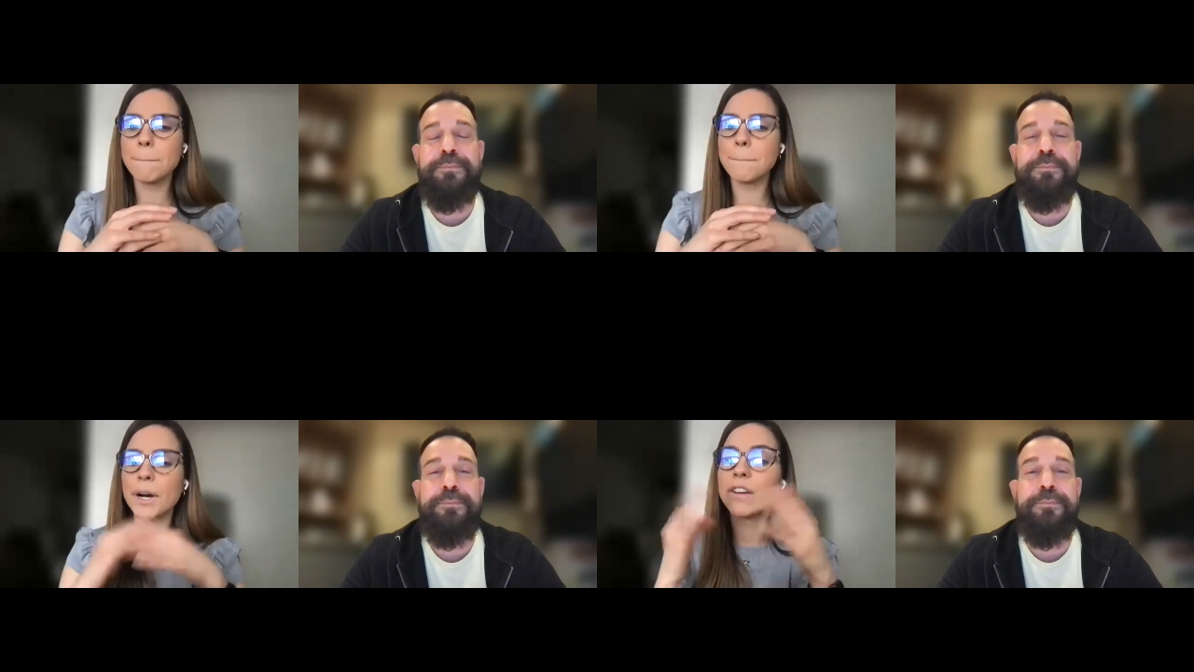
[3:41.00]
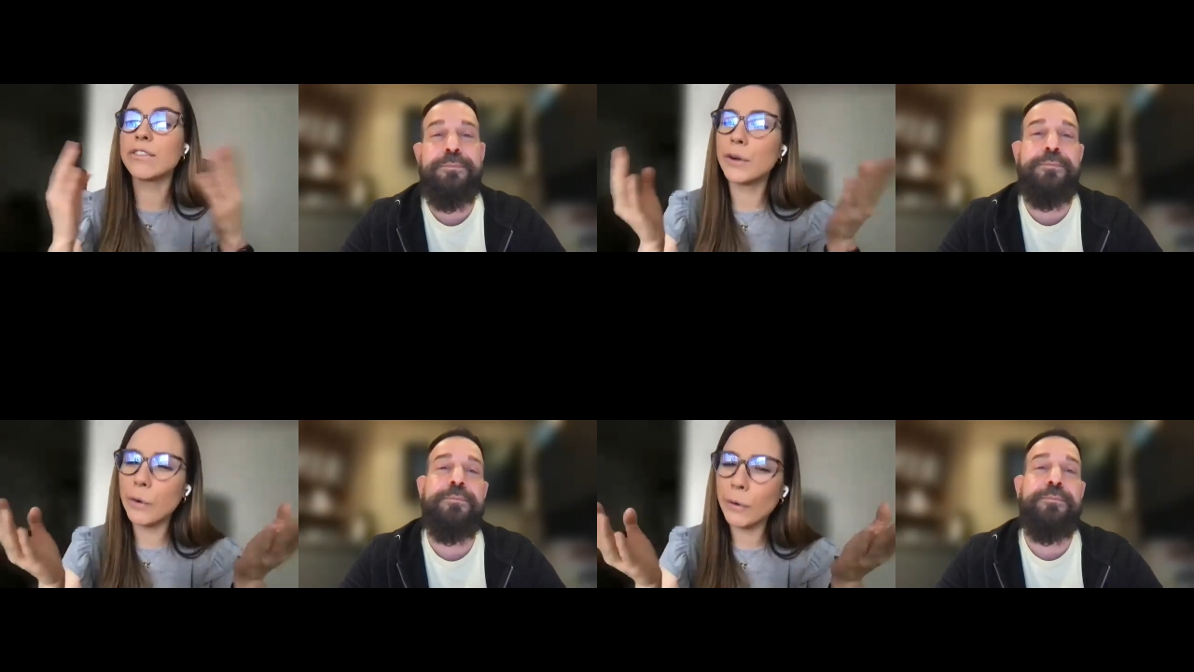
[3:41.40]
Speaker 1: But
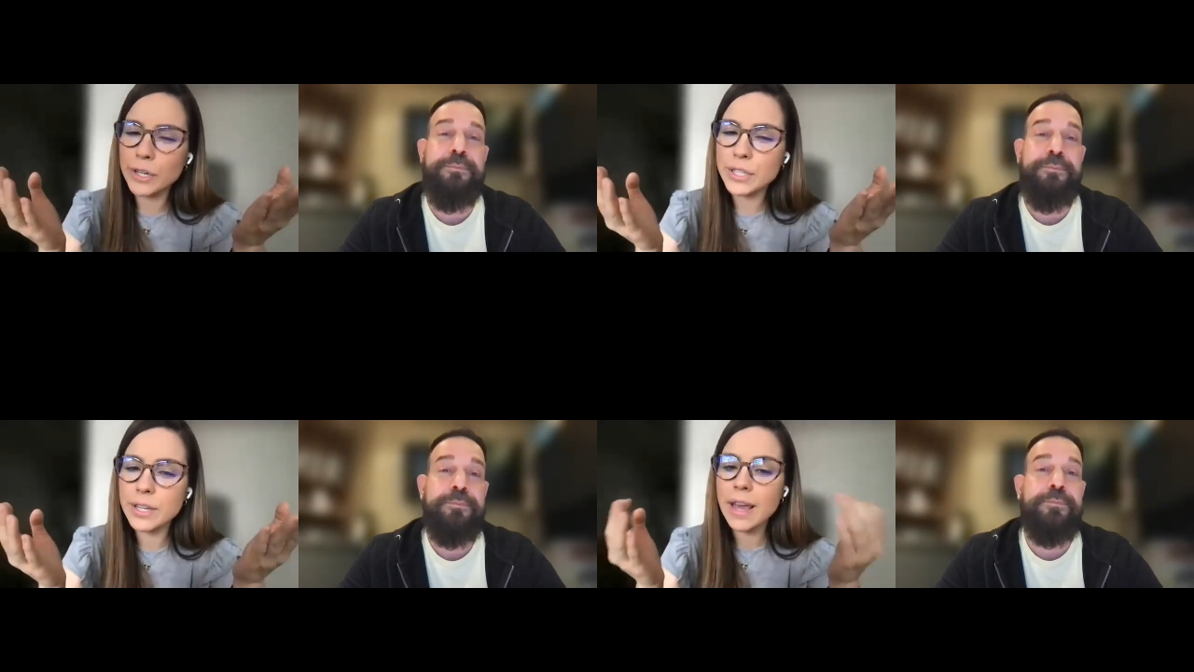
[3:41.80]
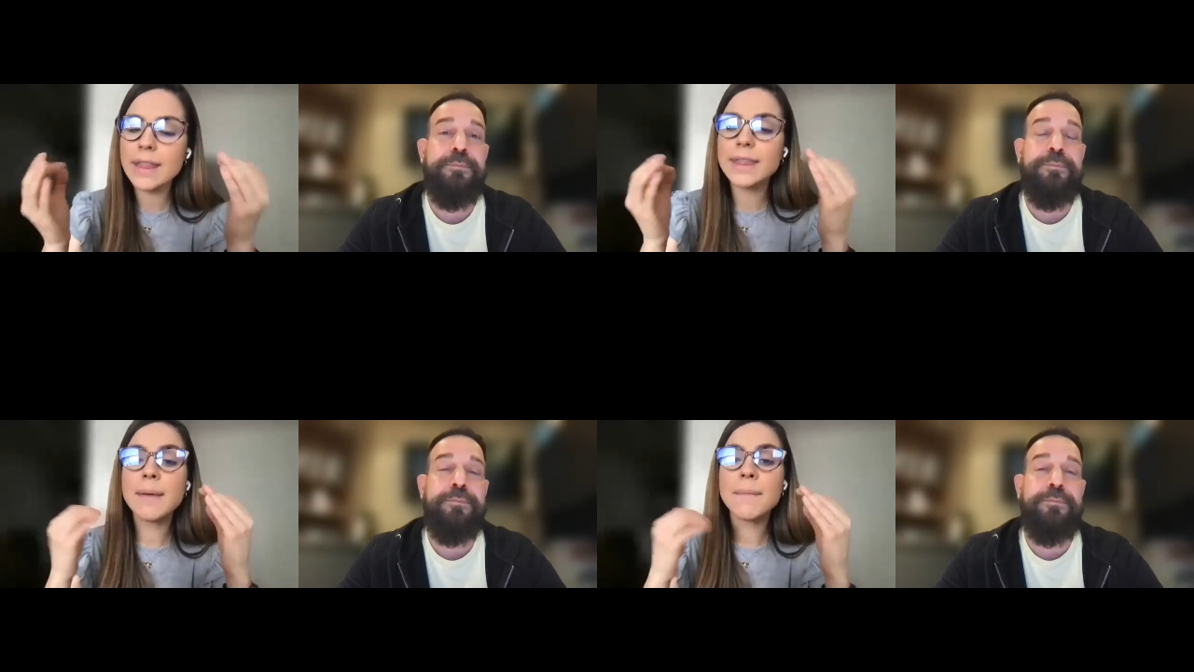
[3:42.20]
of course,
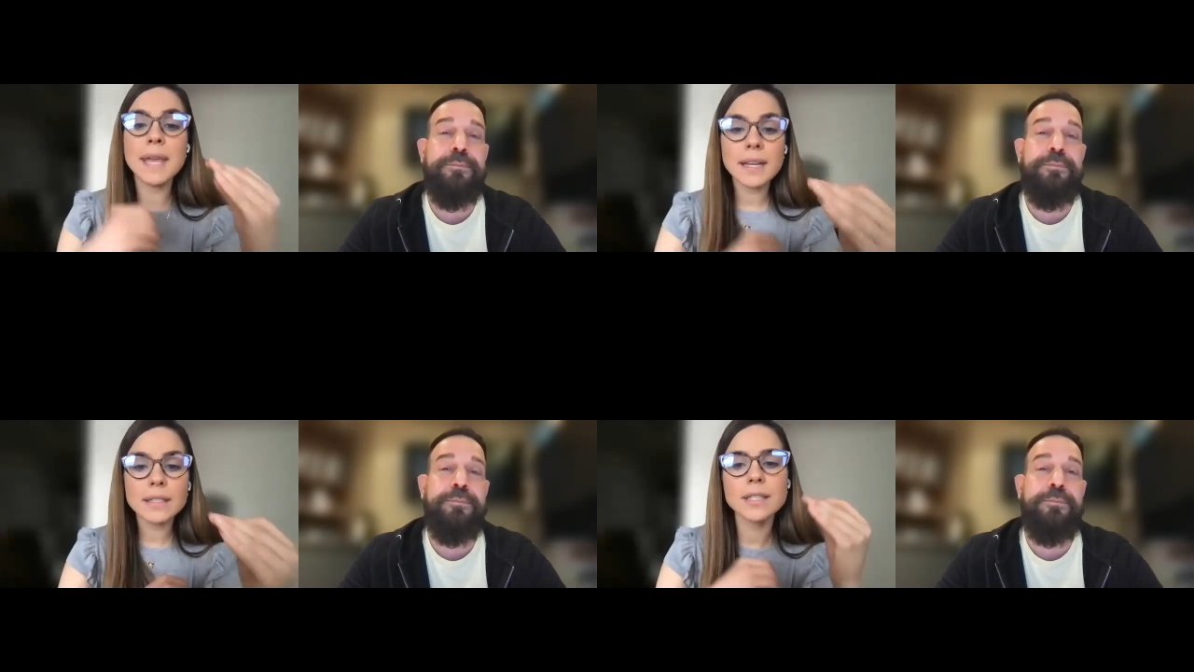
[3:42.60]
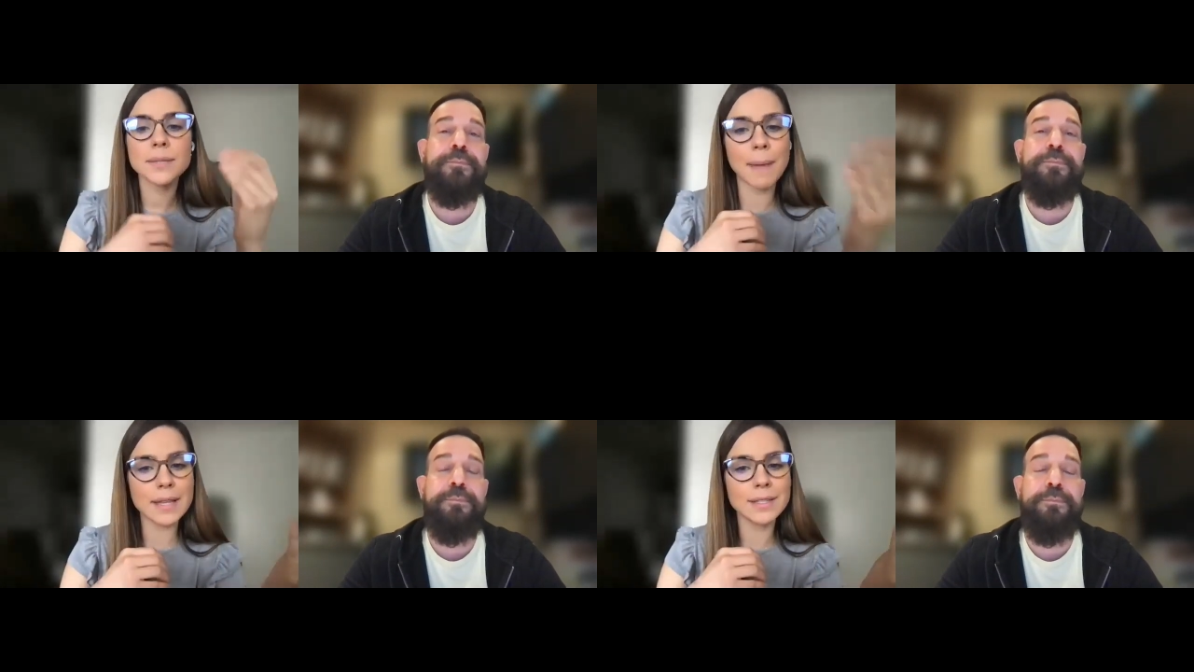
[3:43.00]
the biggest
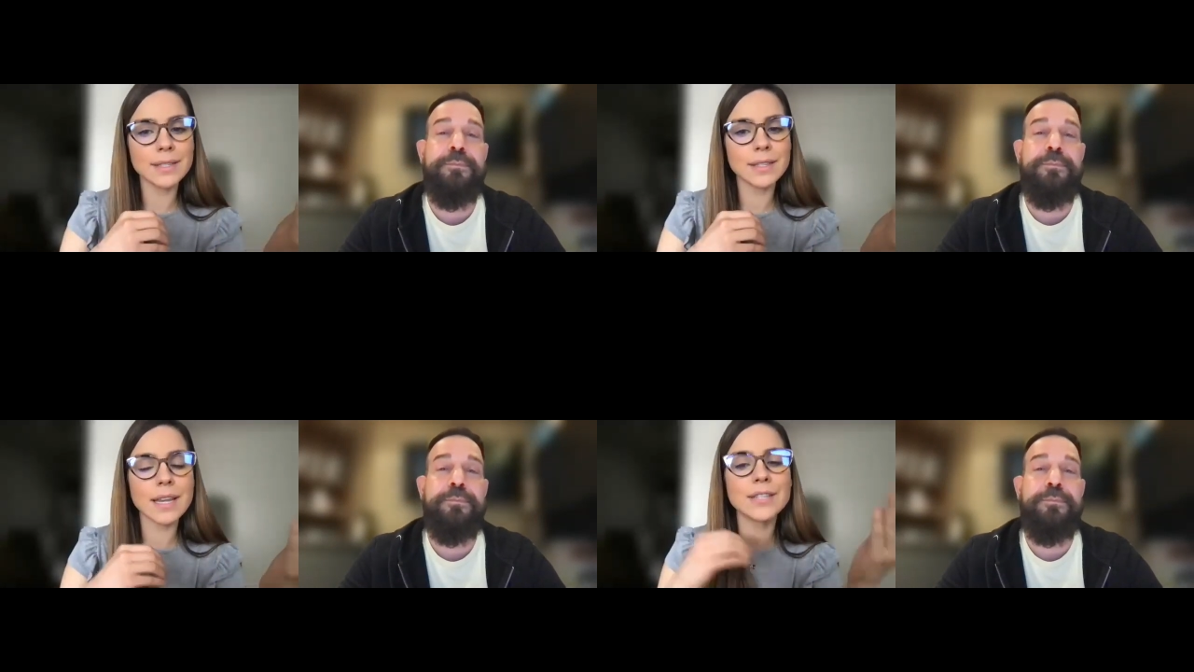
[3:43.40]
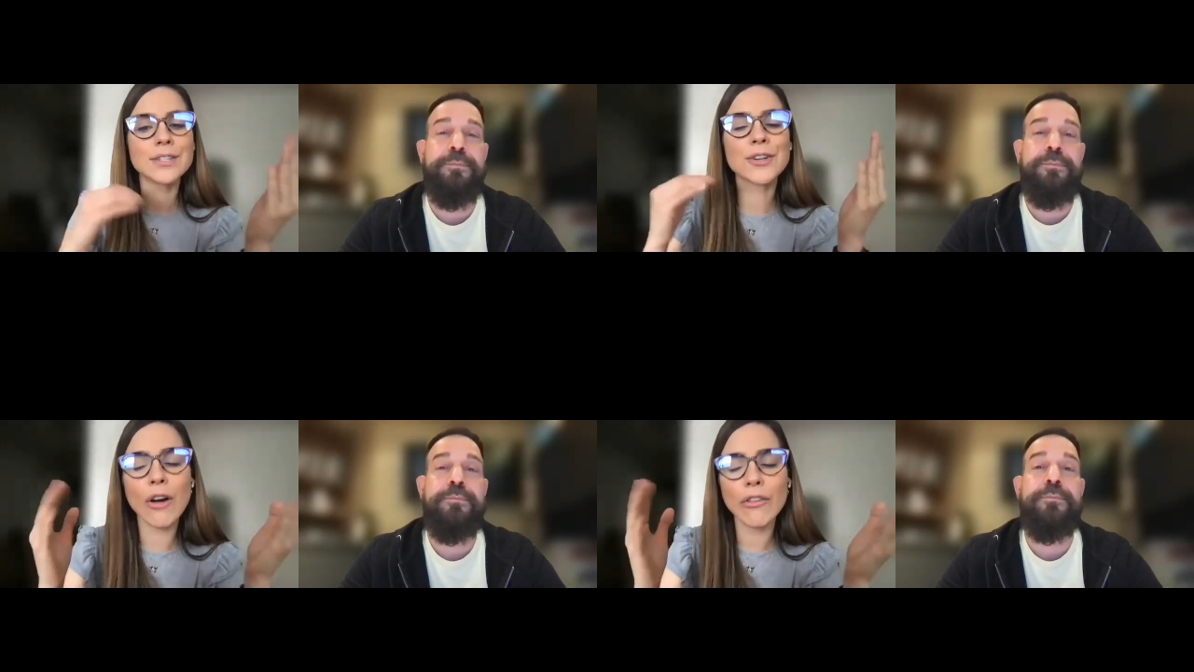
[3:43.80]
expense
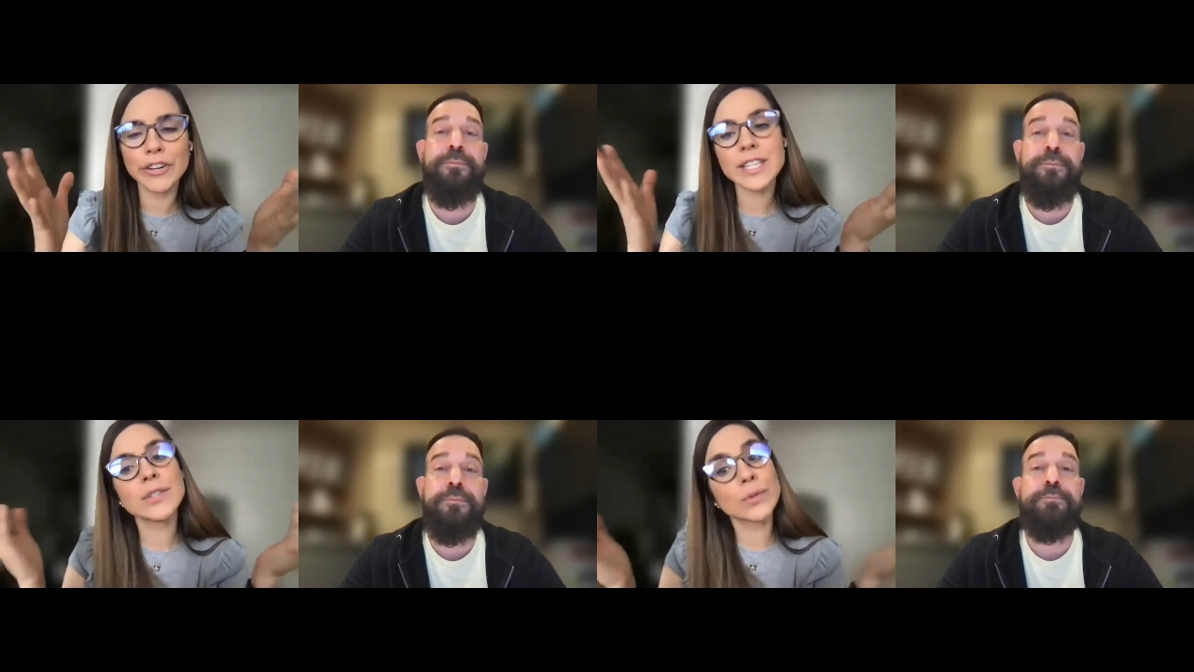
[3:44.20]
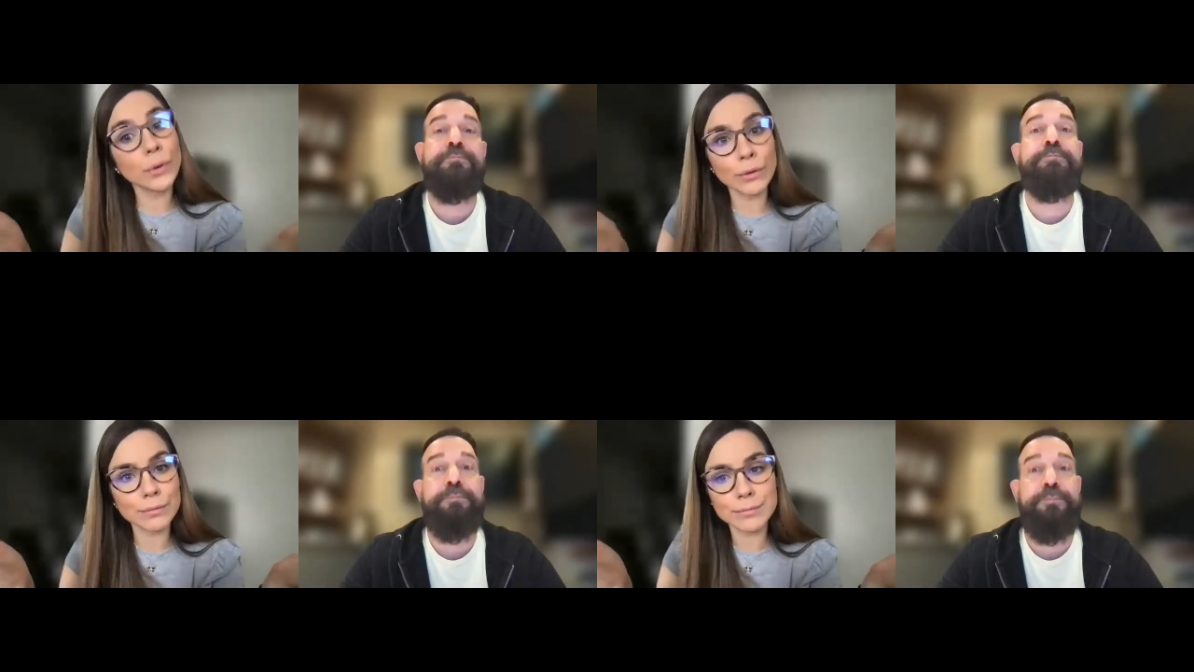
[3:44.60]
is covering
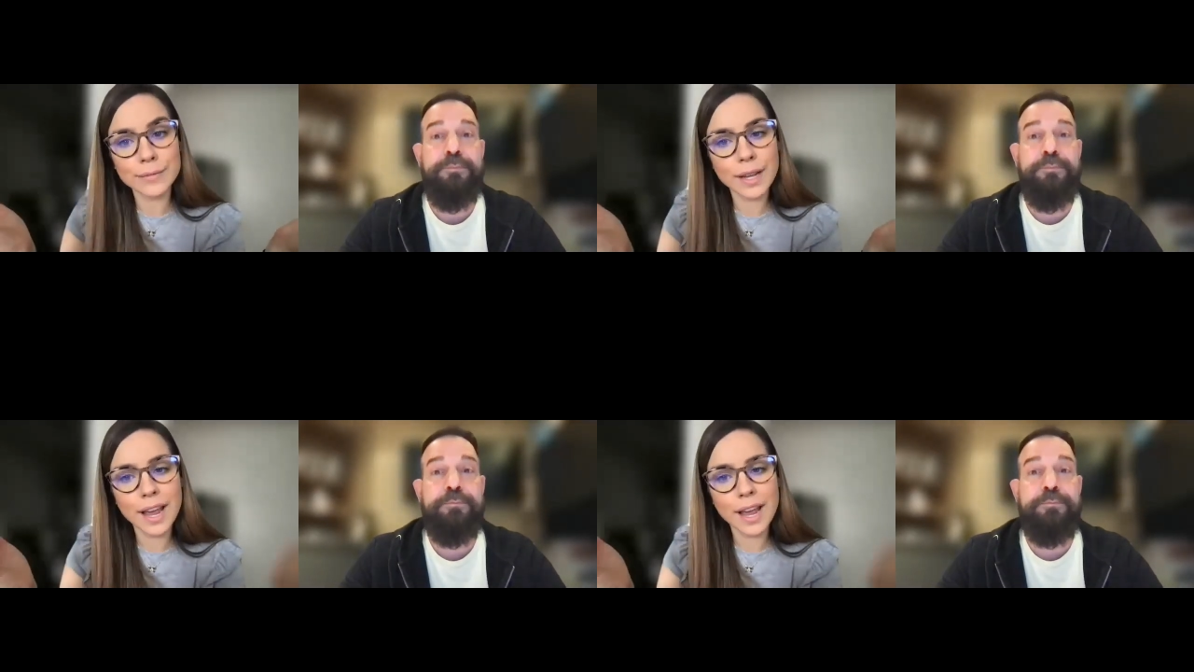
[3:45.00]
school.